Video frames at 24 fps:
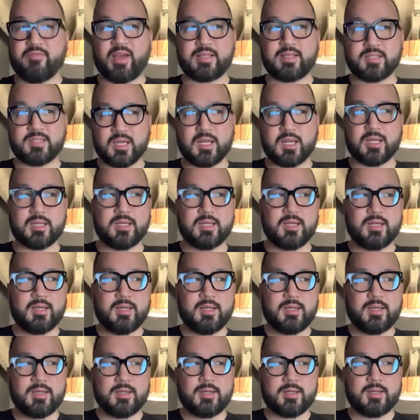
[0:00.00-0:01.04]
didn't
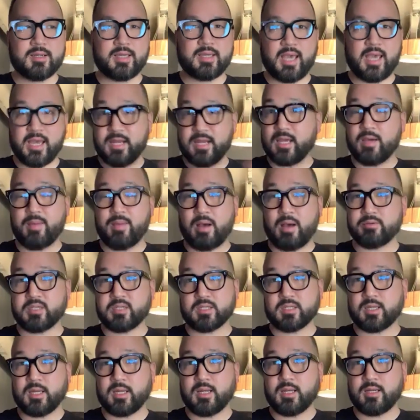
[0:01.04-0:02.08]
get him, I was just
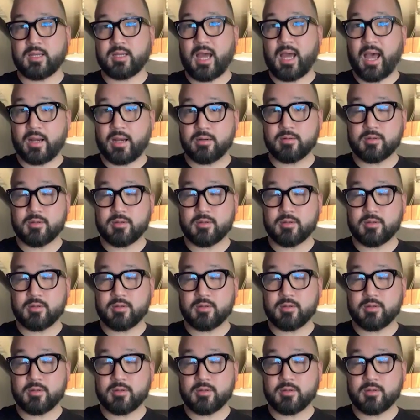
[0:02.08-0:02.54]
going to not